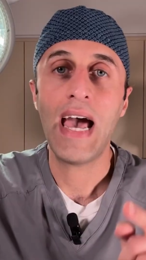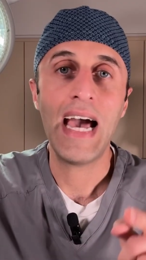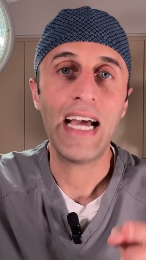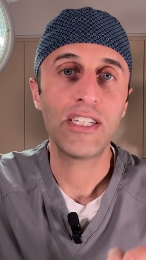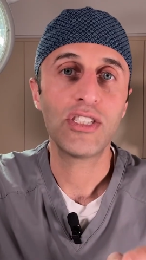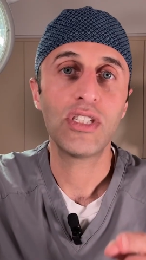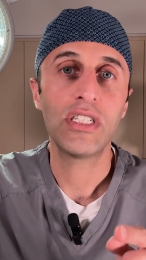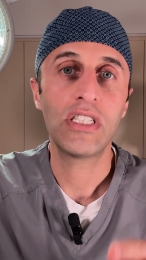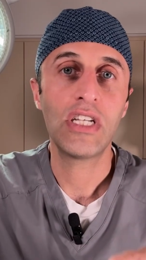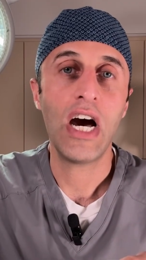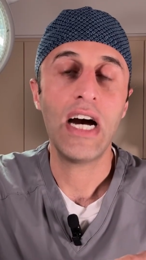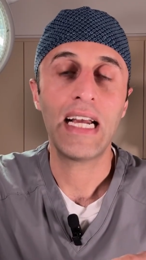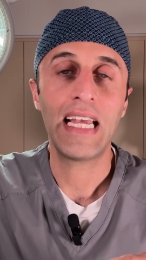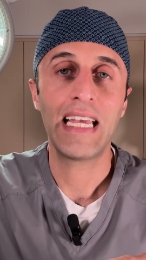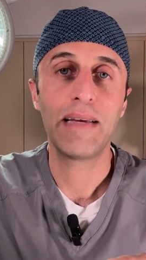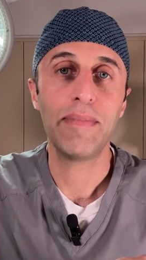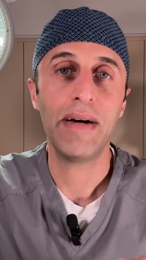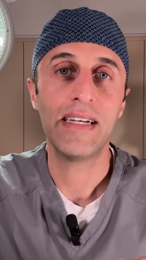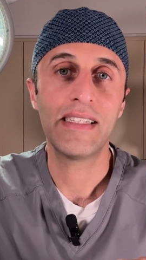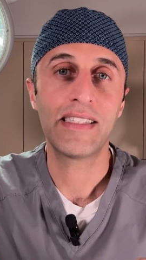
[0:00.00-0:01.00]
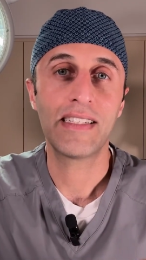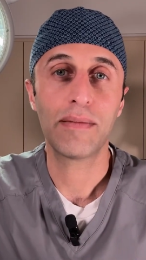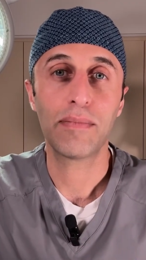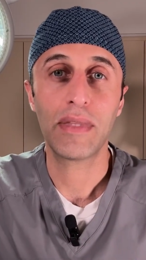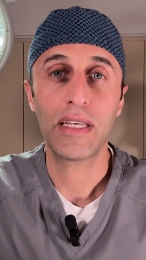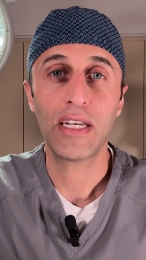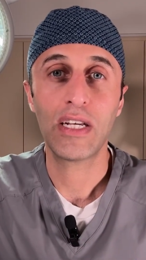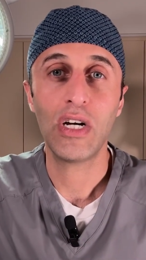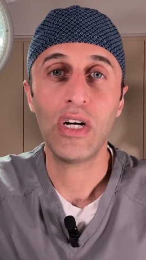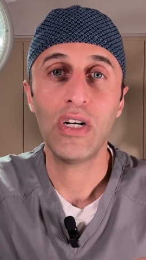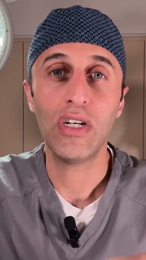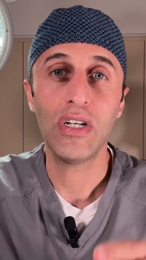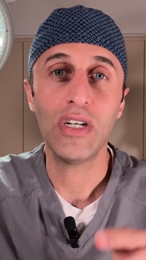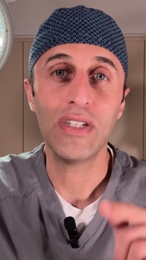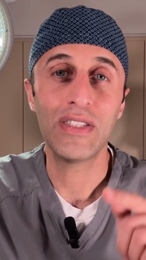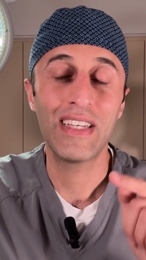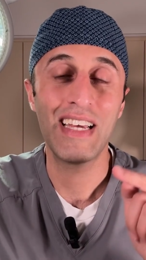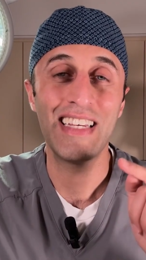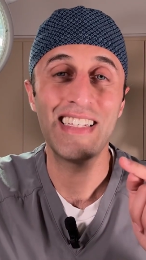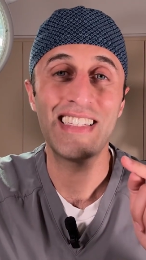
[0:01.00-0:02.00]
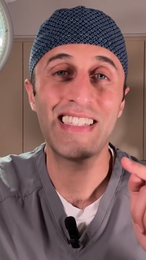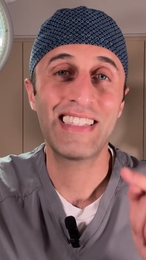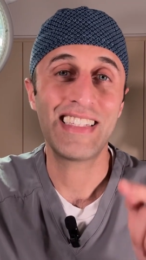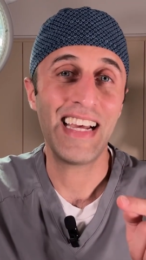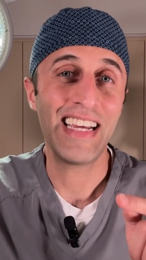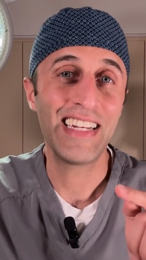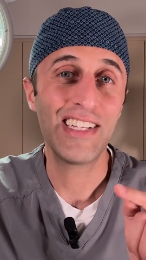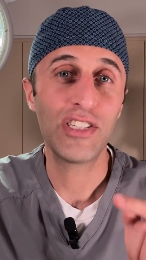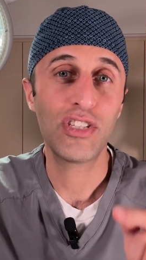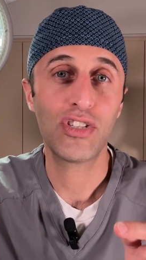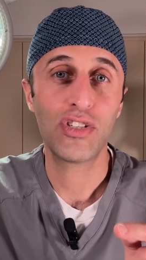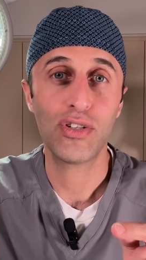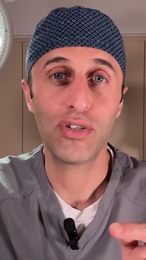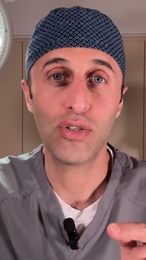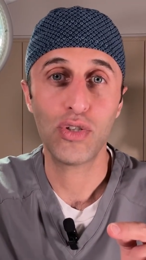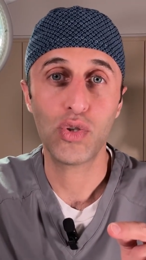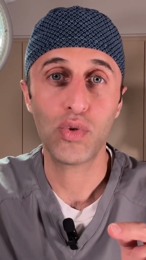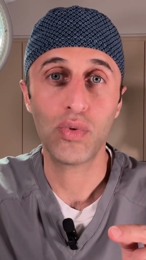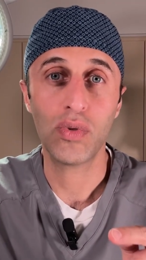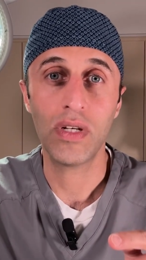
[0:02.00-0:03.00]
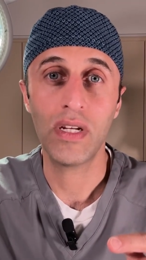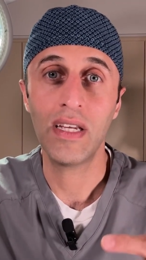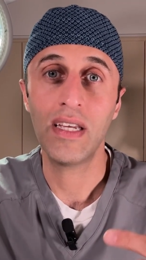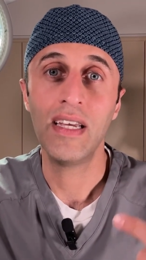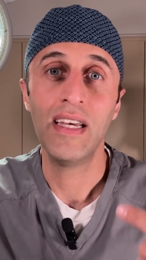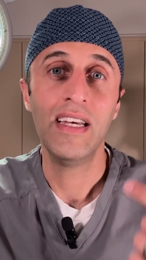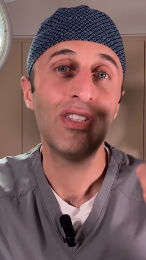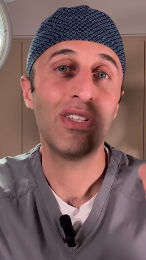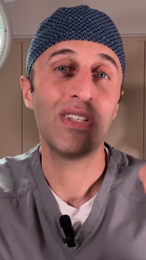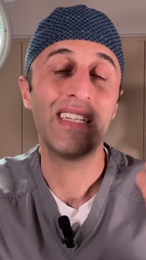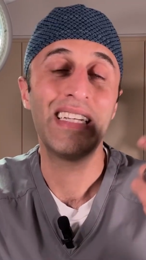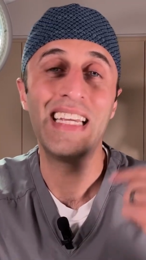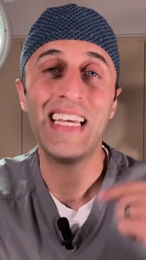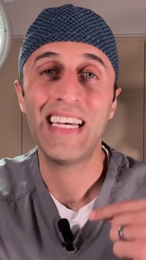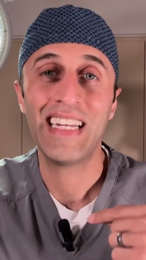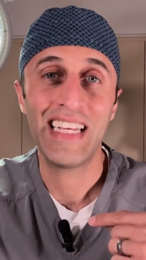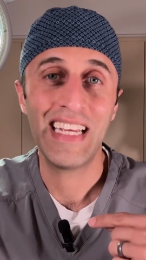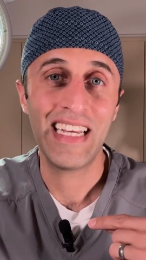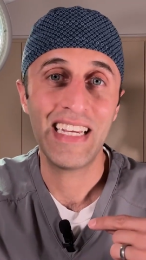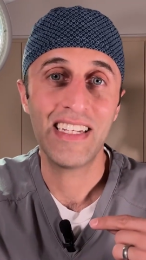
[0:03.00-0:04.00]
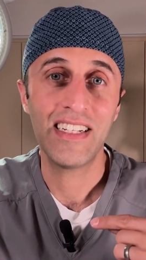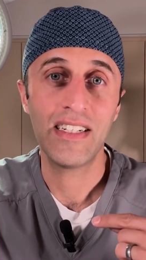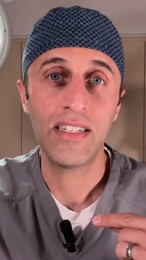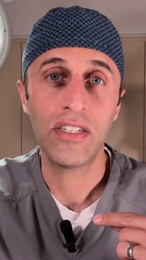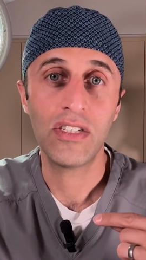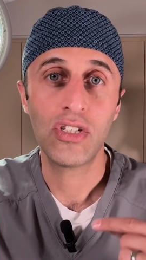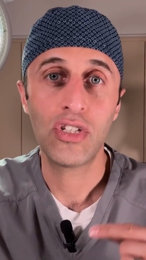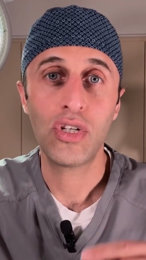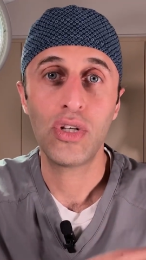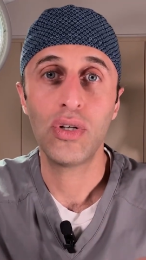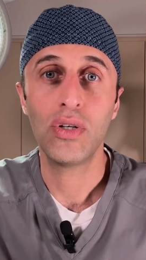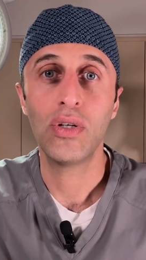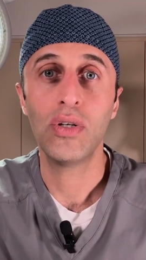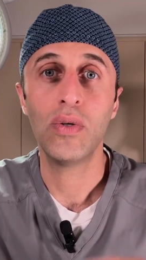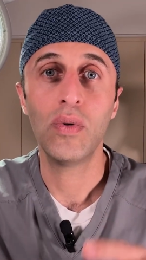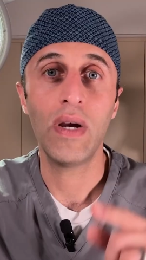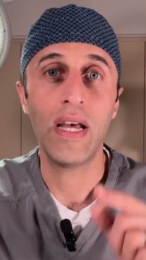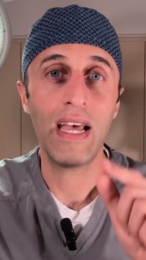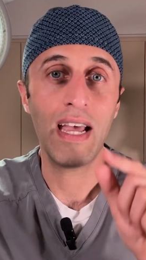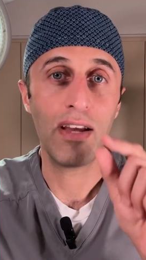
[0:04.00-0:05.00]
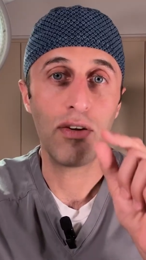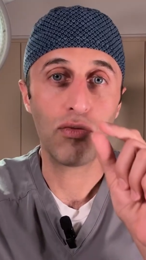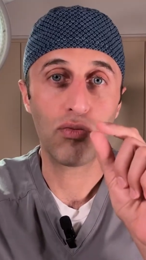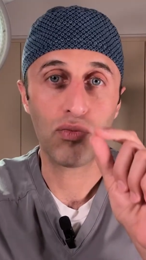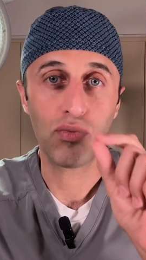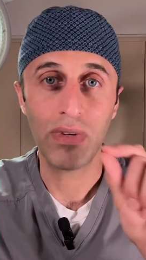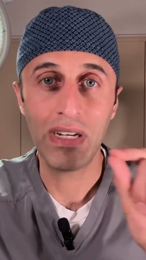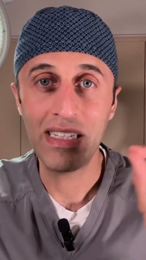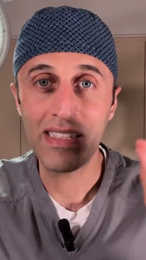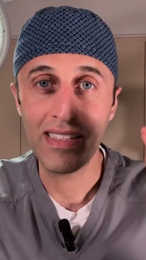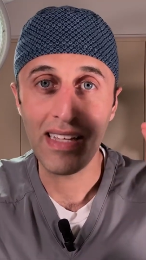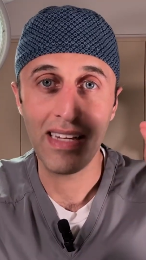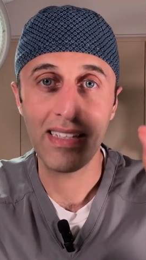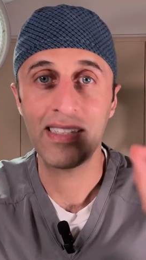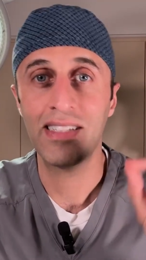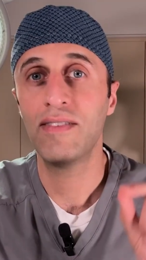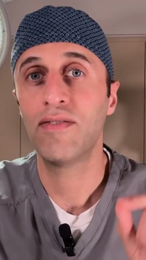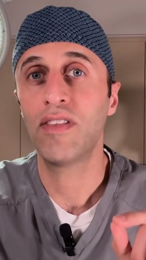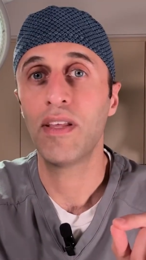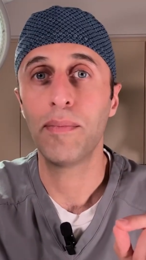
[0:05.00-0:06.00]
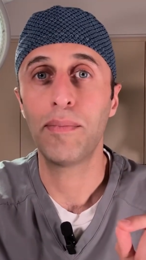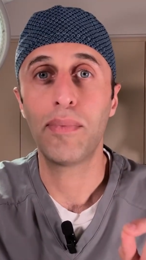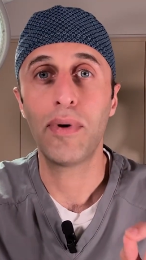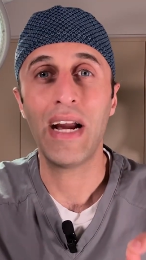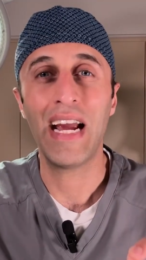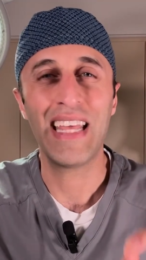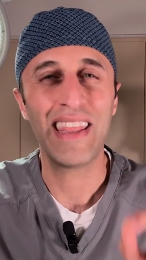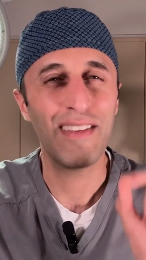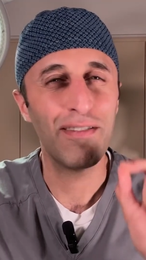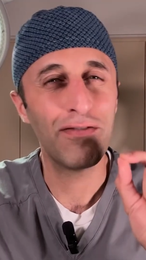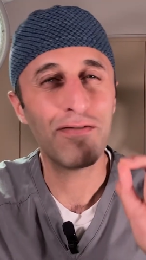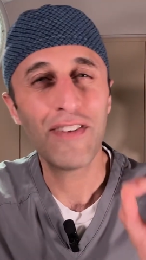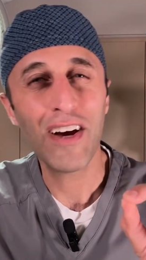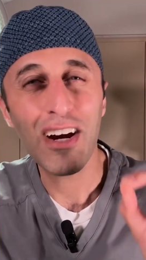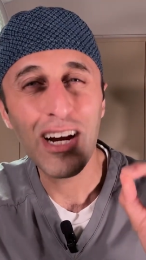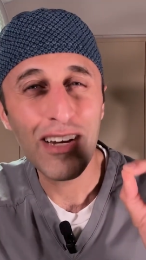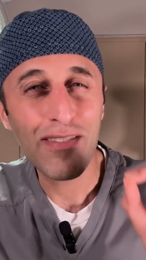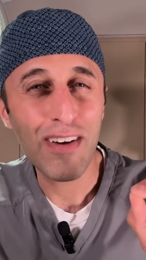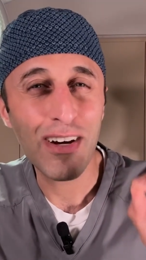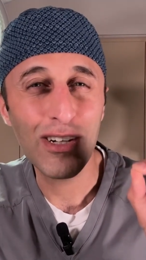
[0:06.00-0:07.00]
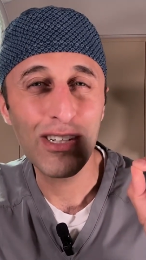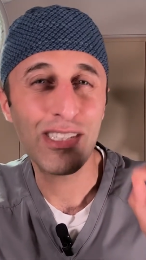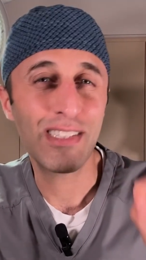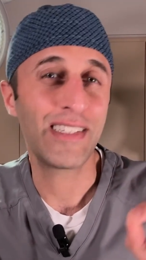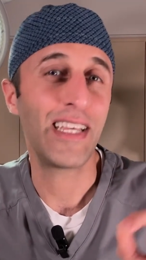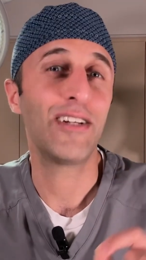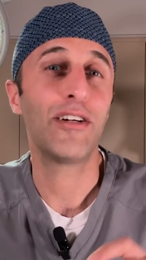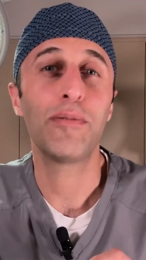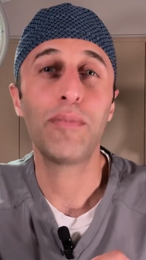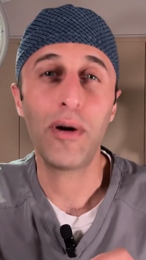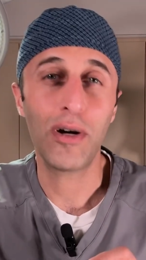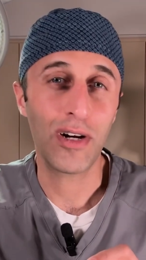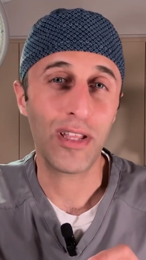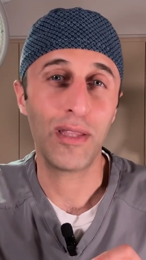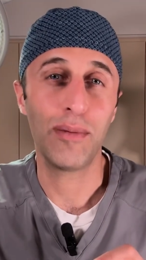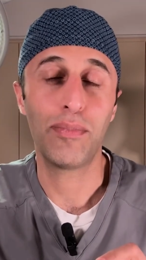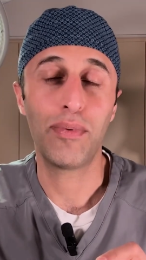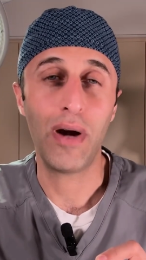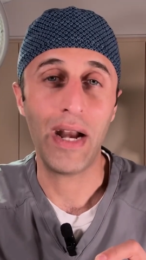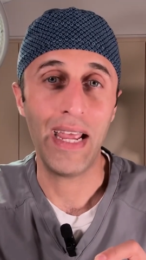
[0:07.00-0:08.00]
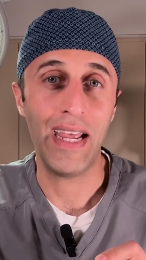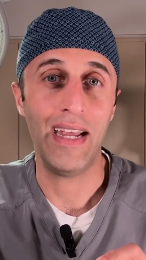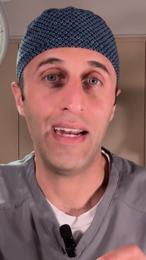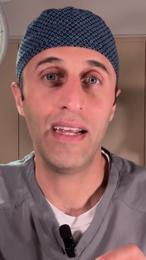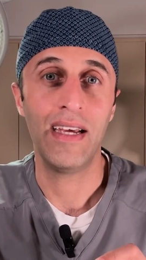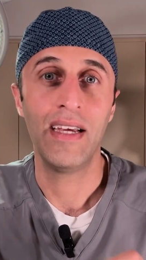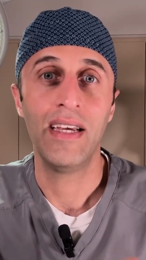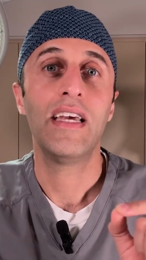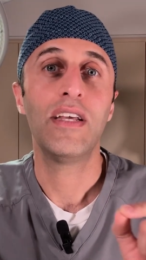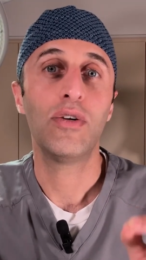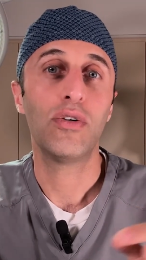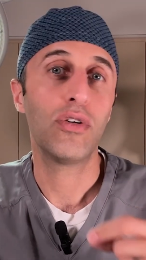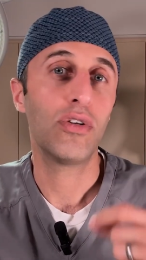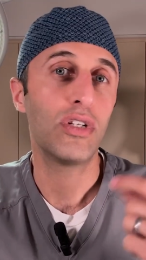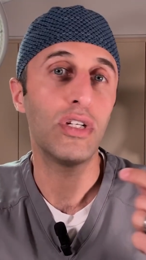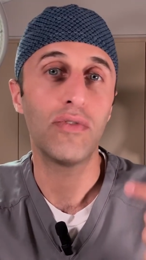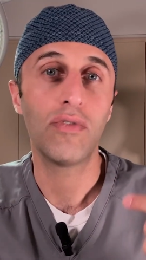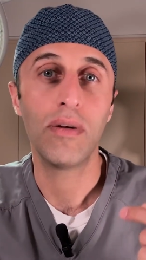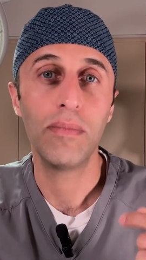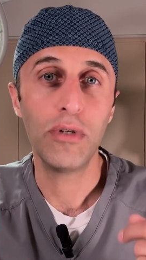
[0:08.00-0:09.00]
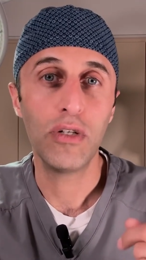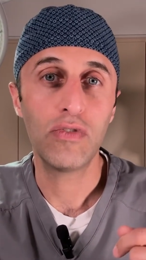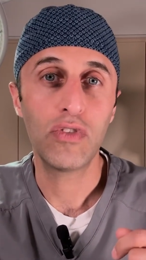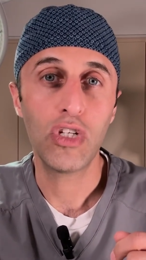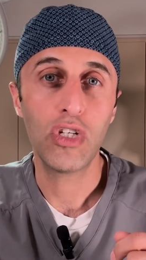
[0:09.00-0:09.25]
actually talking about something called sinus surgery to get into a recess of the brain, the very, very center part of the brain, in order to remove